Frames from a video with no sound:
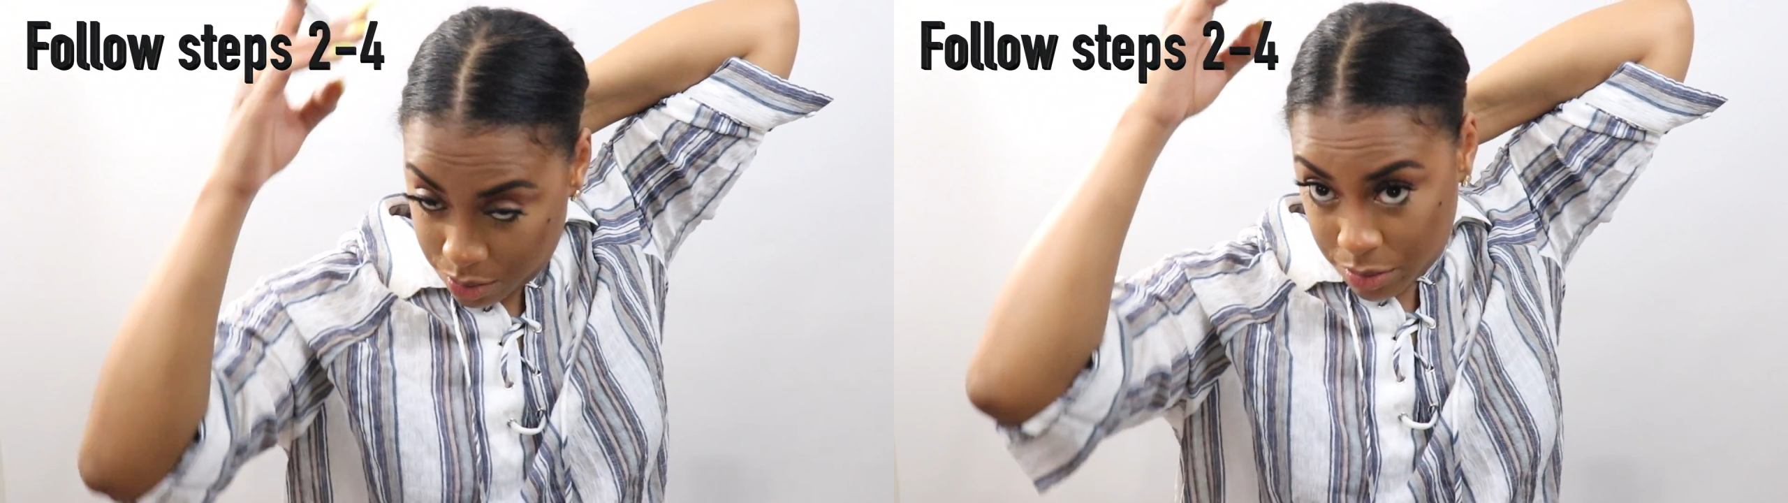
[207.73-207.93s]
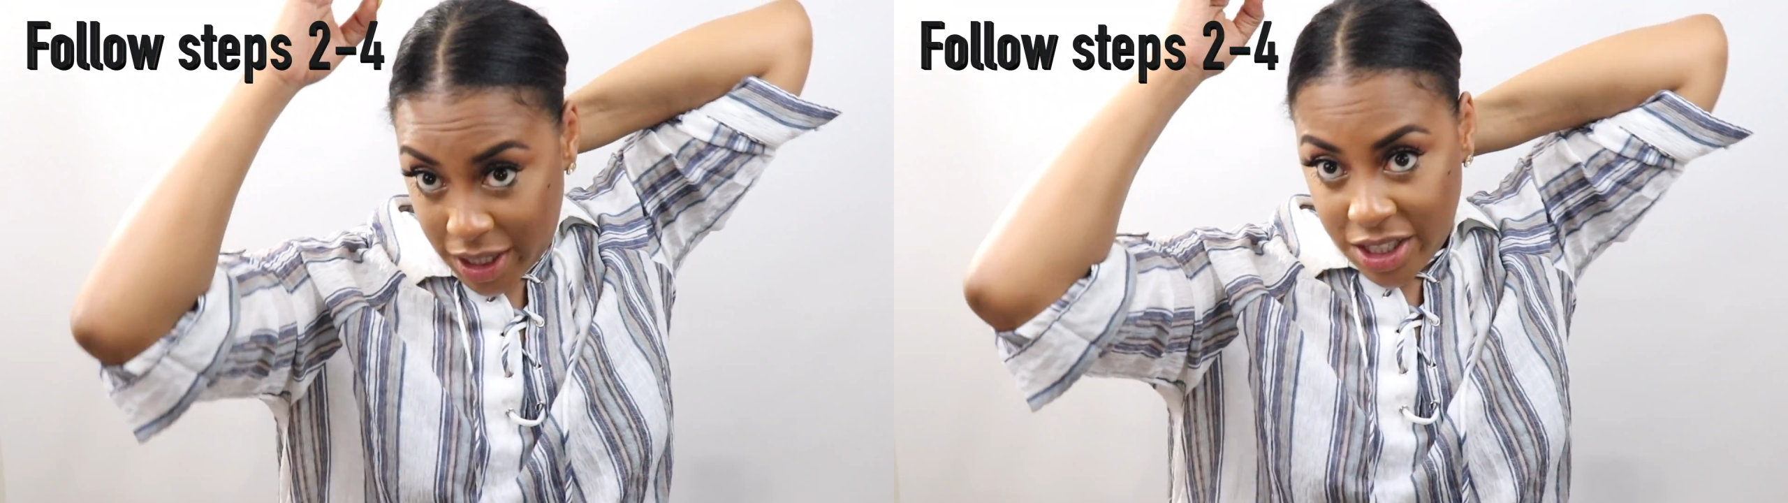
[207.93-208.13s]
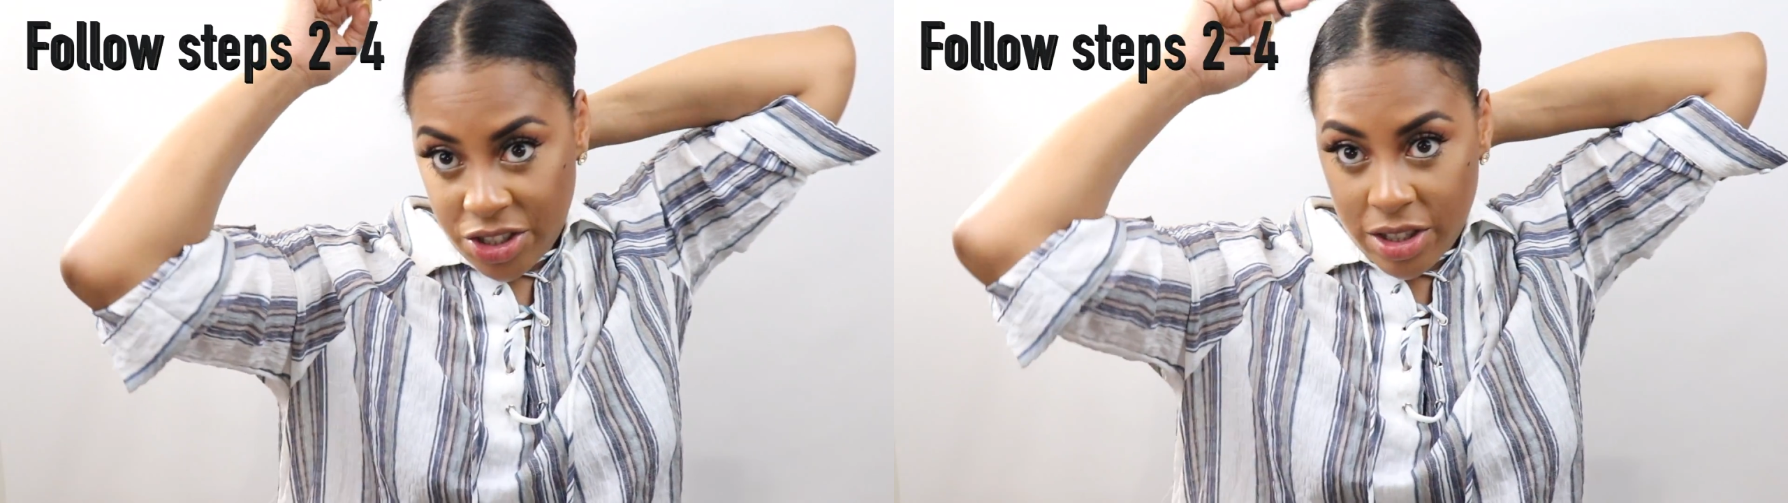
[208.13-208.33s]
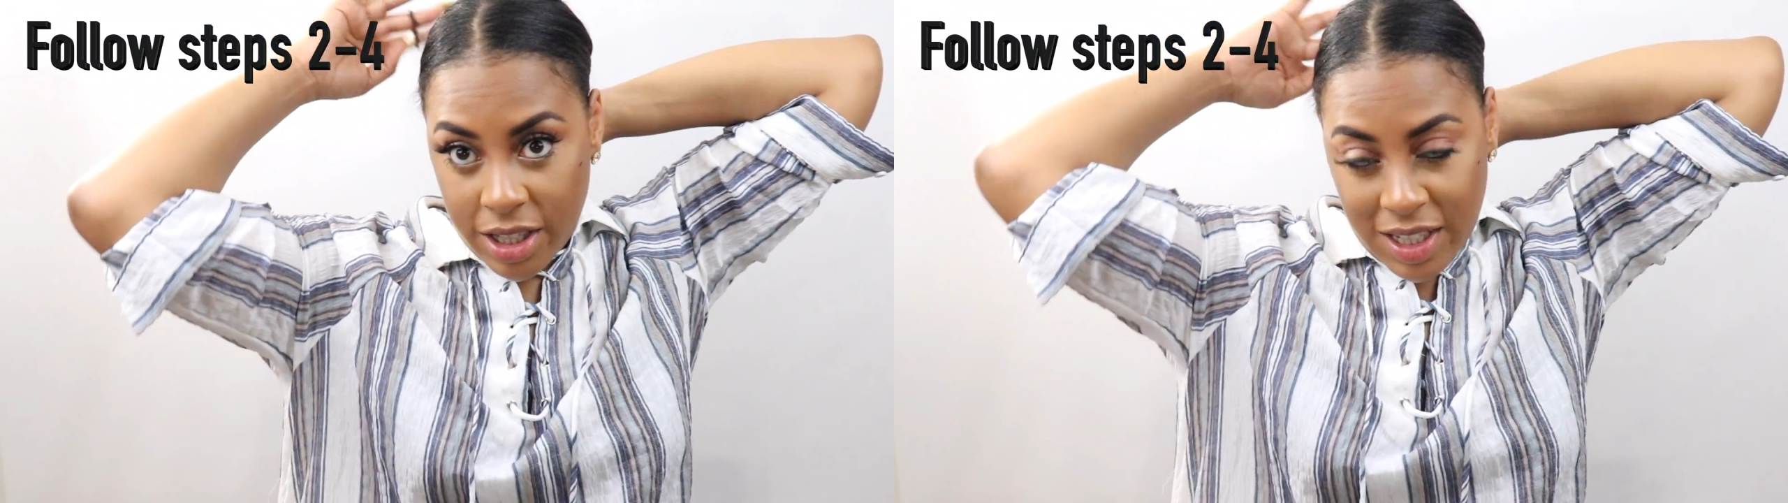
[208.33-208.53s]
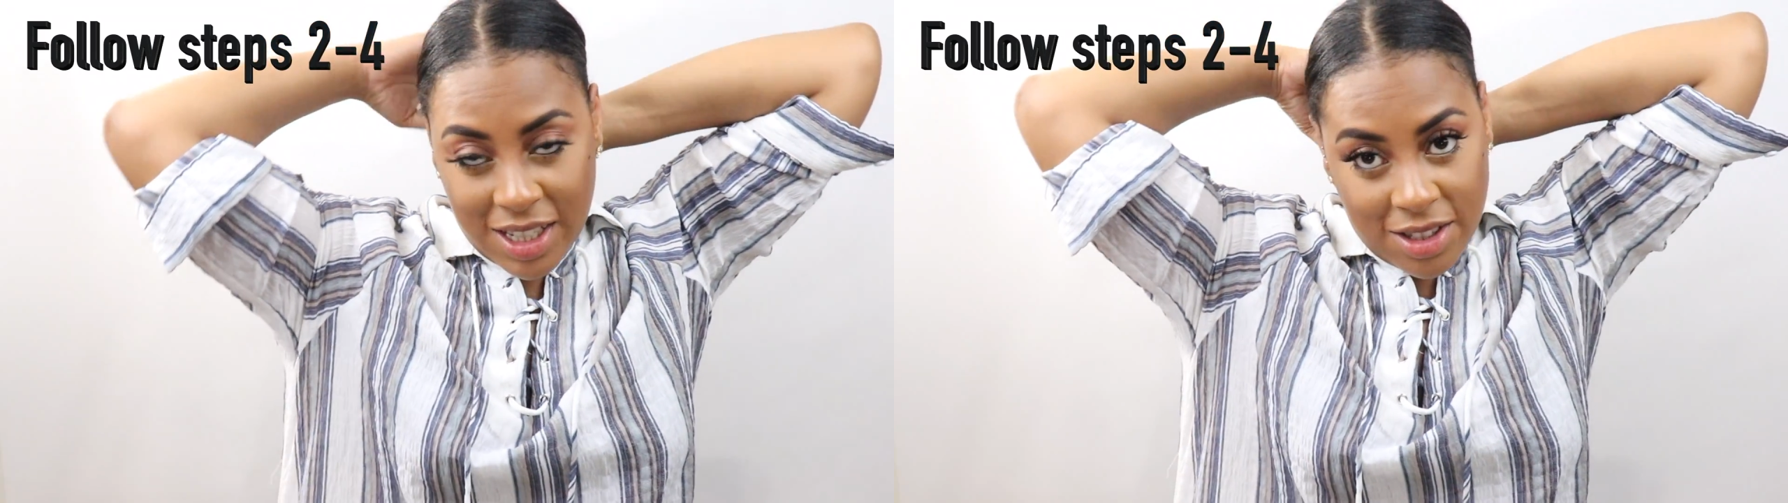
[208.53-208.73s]
Make sure
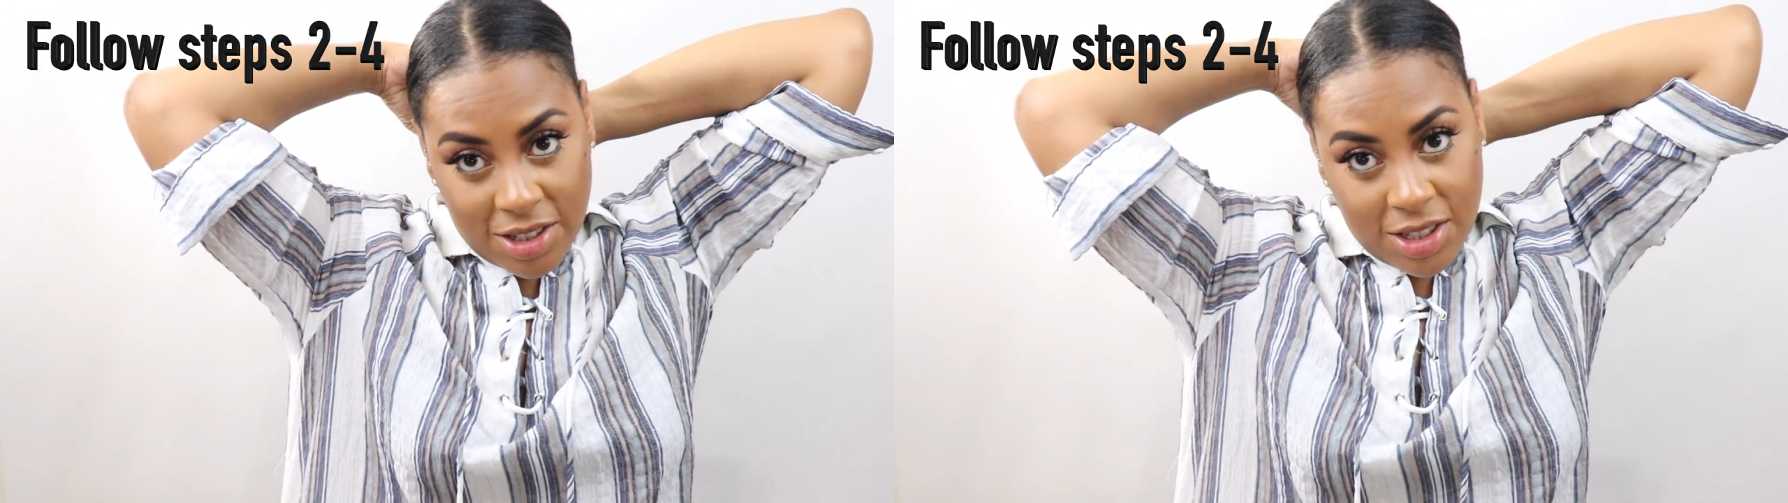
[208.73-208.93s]
the ends are